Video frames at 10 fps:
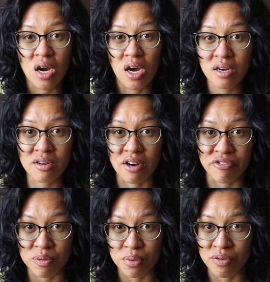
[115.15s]

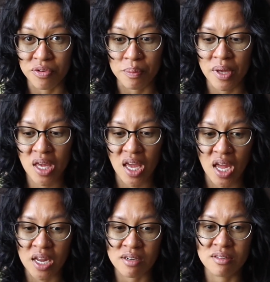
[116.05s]
uncomfortable for me
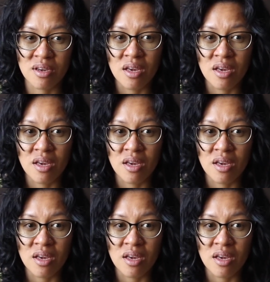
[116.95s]
and